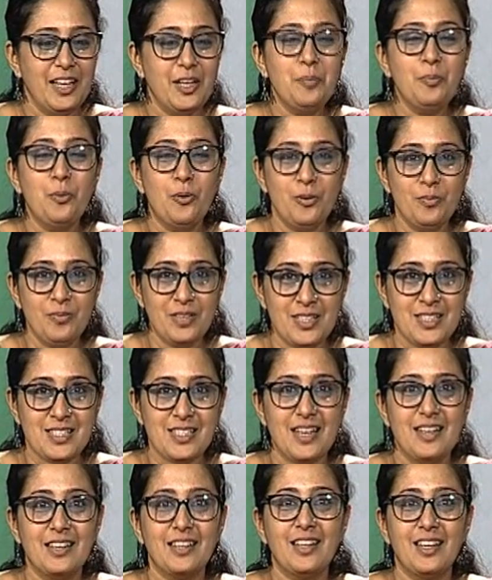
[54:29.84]
in a poem
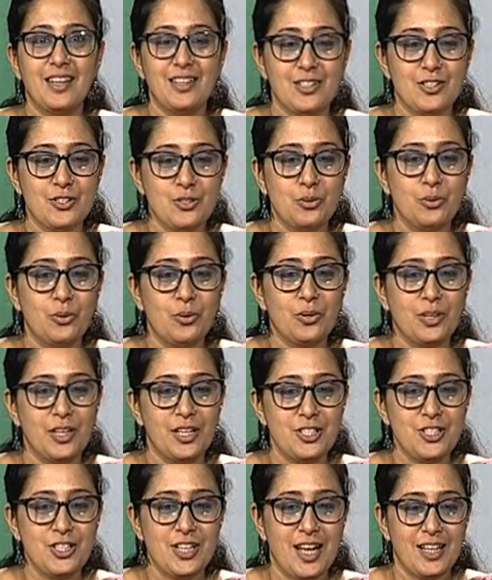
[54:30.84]
that's dedicated to
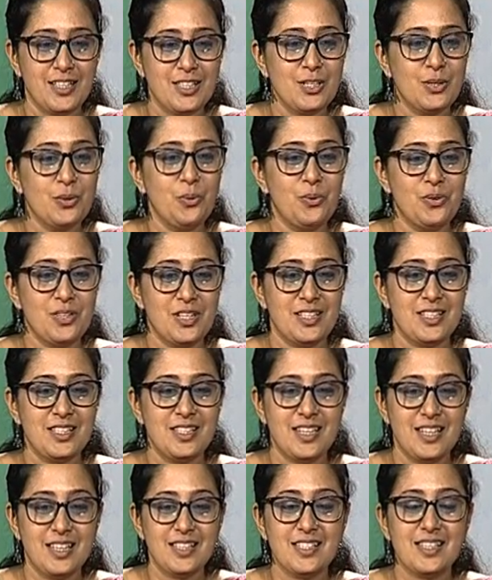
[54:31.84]
Gokhale, she adds a note and
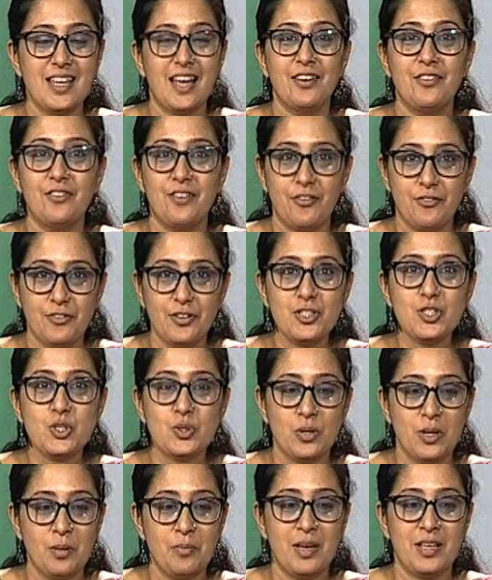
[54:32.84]
says and
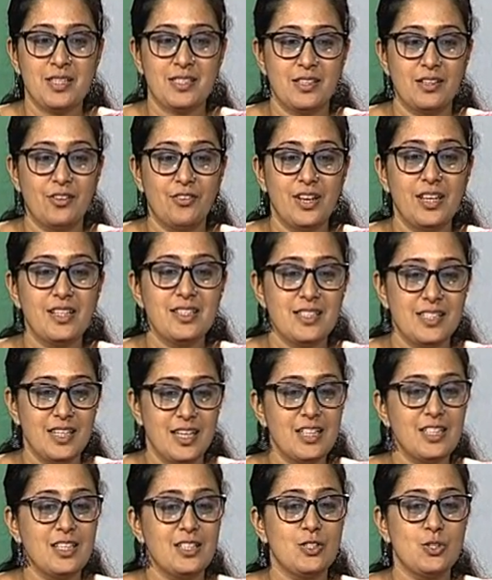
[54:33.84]
refers to him as the great
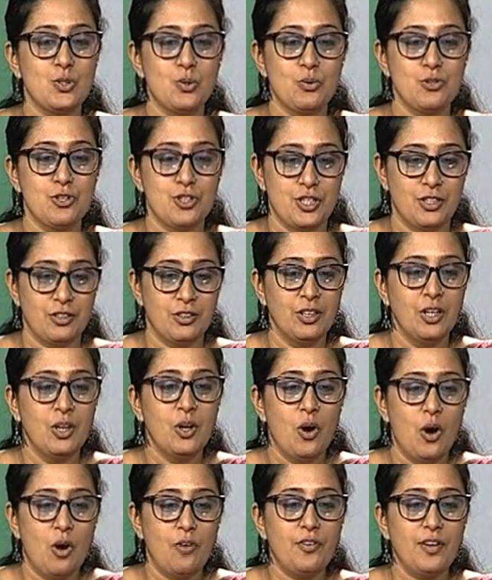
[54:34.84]
saint and soldier
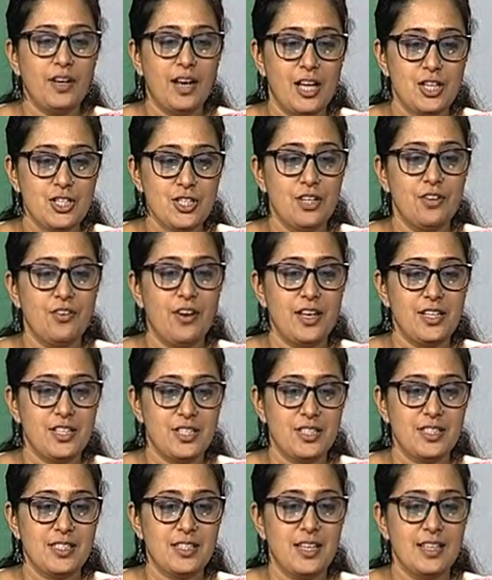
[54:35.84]
of our national
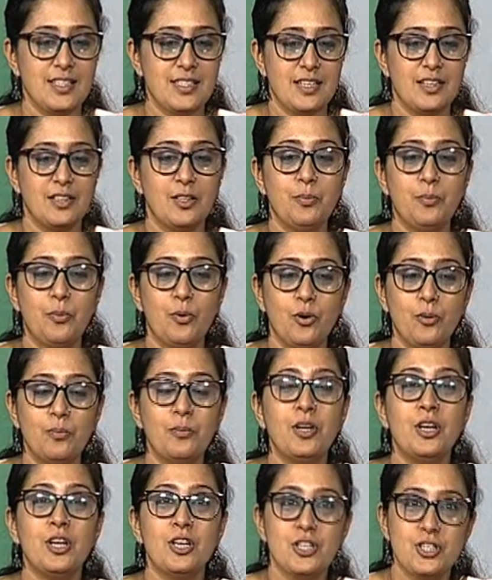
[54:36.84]
righteousness. And in the
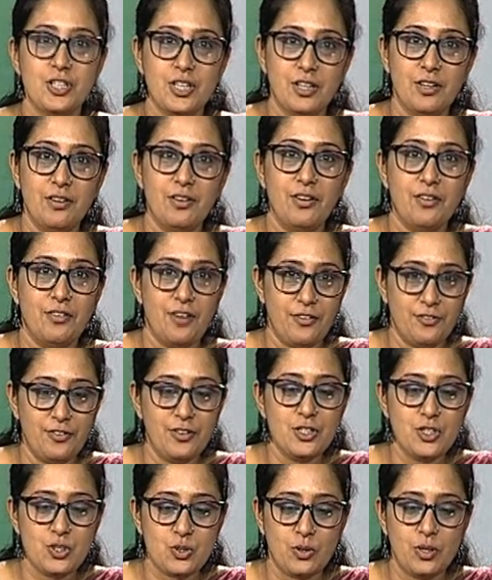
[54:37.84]
poem, she
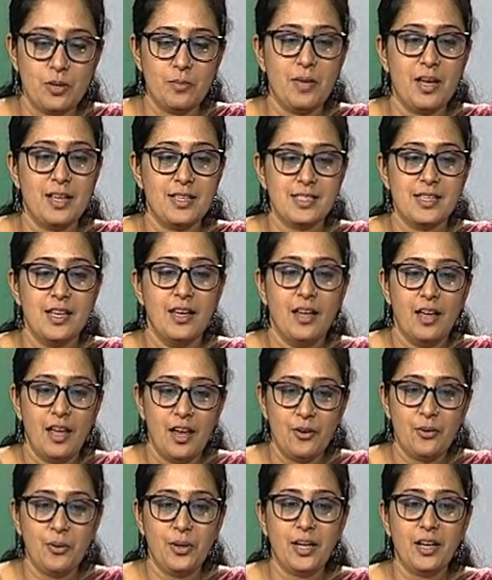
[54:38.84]
refers to him as
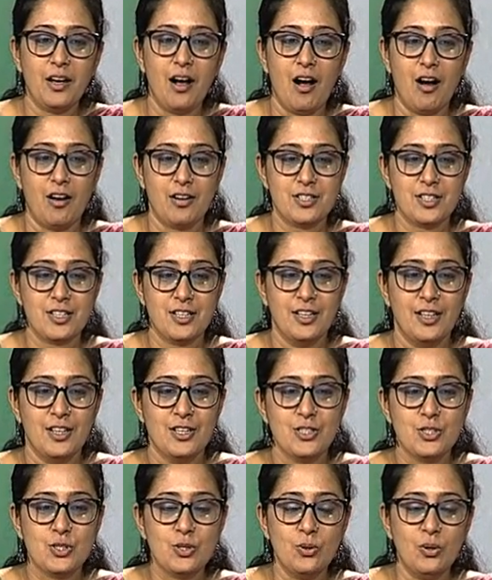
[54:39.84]
heroic heart.
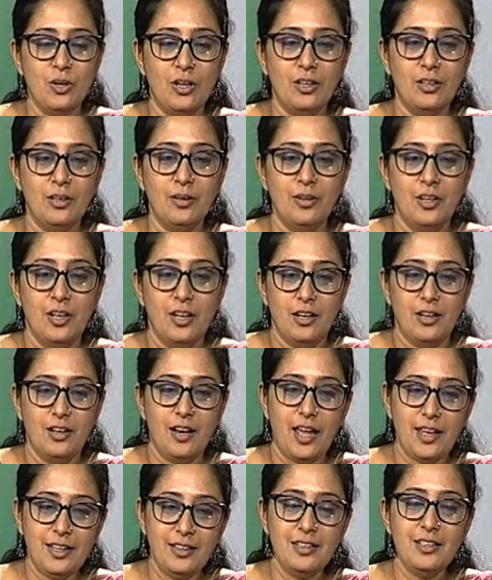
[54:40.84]
So, uh,
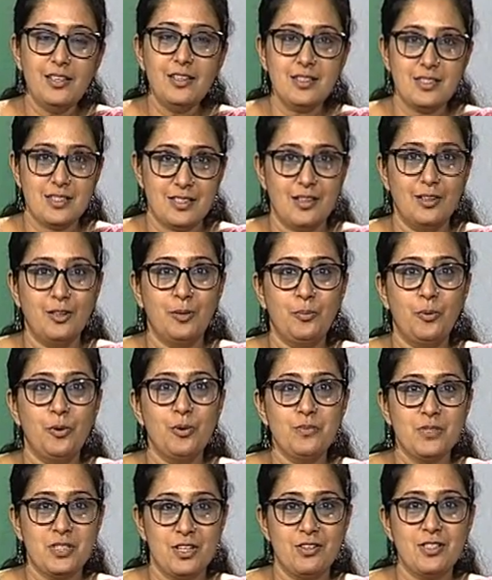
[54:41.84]
like these uh,
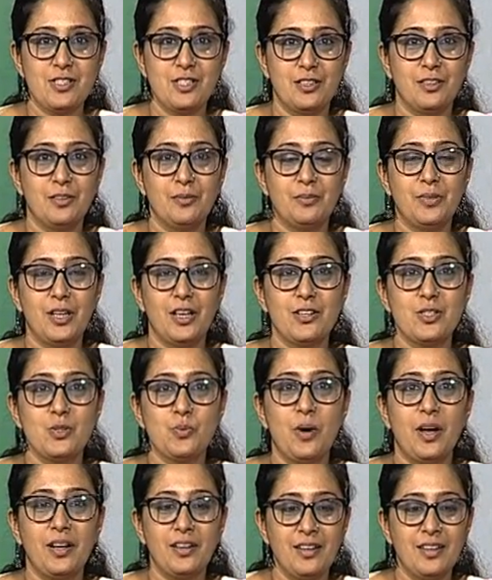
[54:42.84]
poems, there is a there
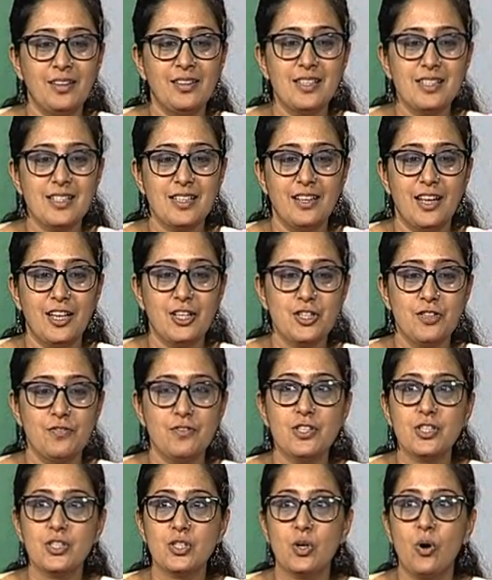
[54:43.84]
is one in this
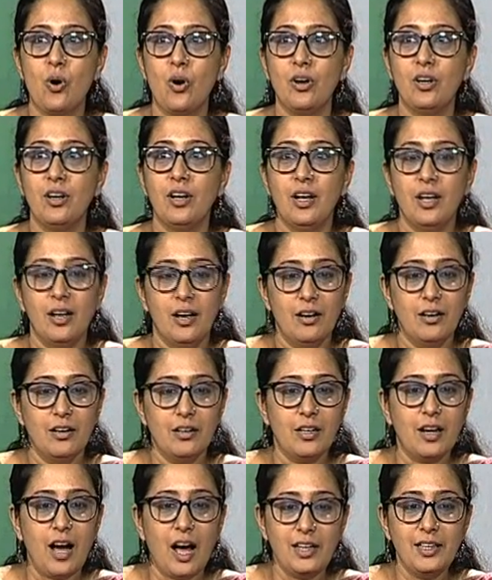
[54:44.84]
collection which is called
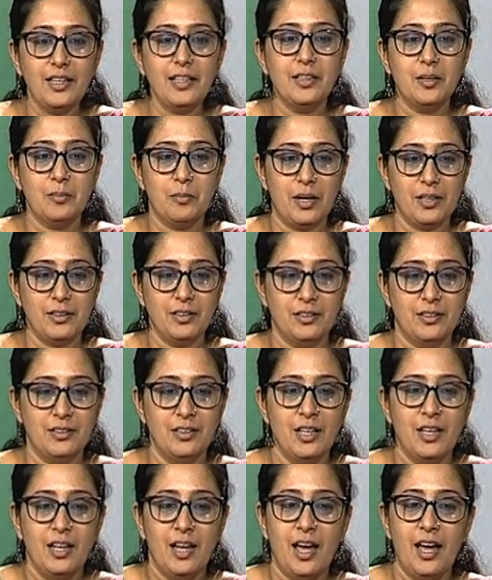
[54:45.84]
uh, Kali the
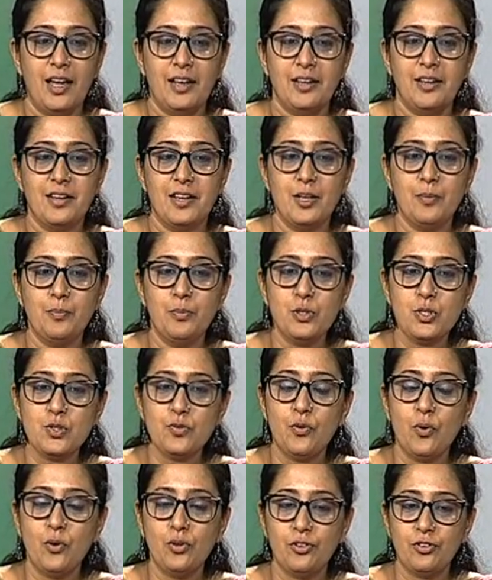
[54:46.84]
Mother, and it
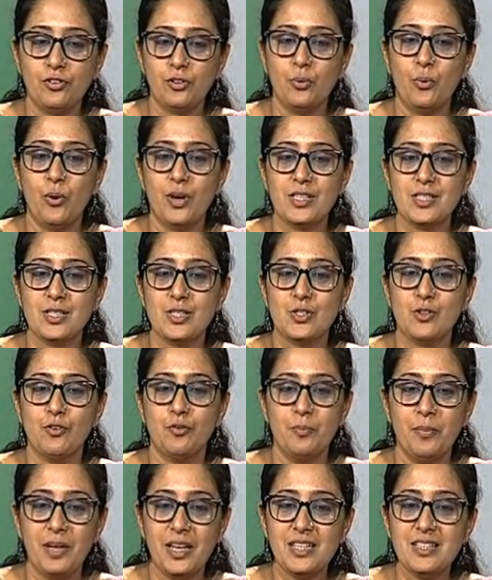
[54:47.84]
puts forth the voices
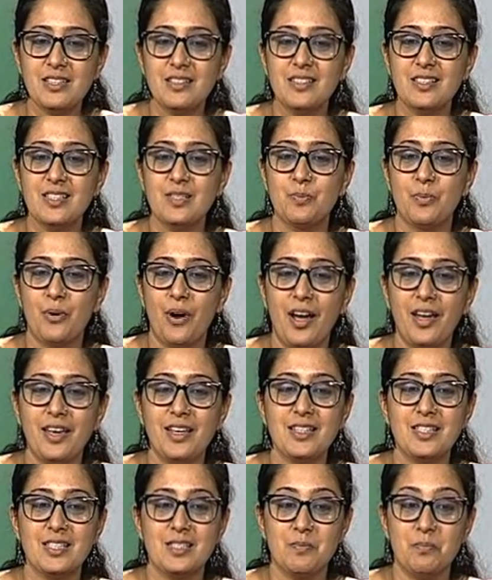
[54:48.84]
of maidens,
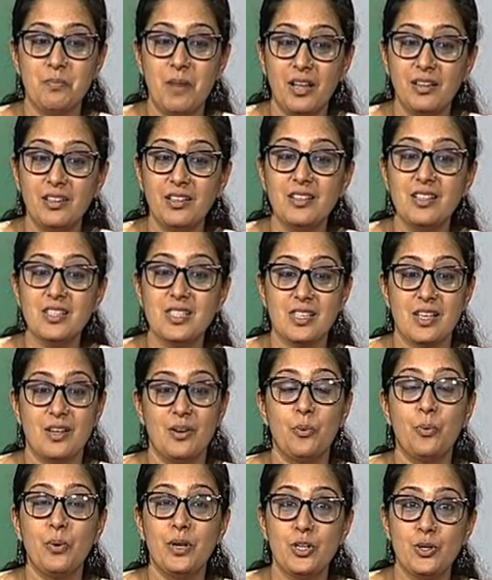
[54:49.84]
brides, mothers,
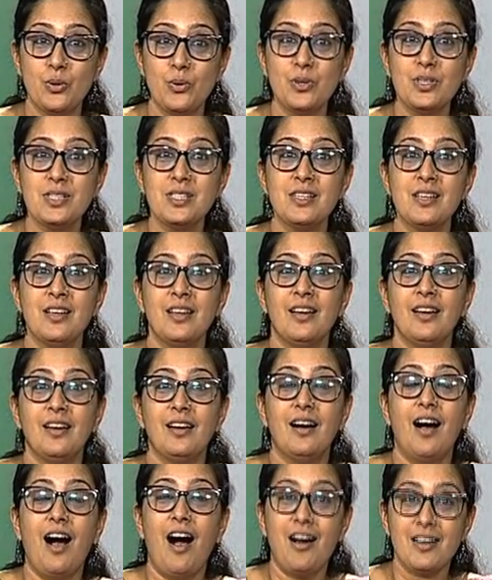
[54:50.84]
widows,
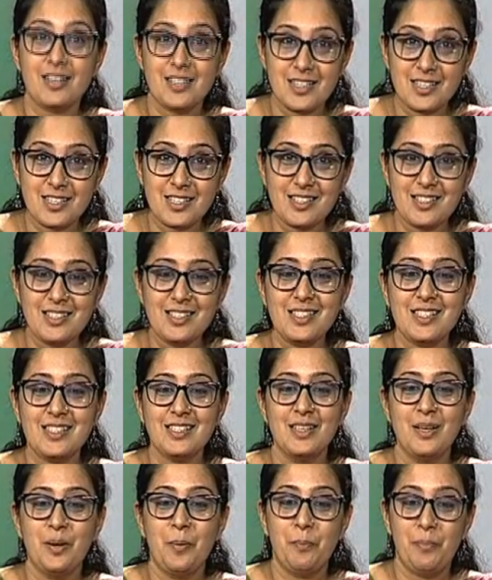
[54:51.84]

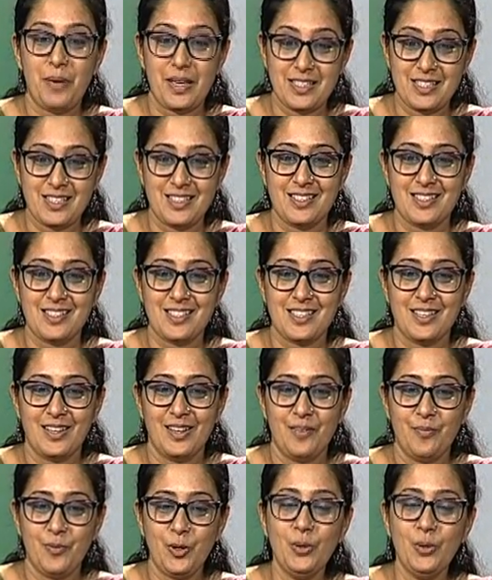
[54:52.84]
artisans, peasants.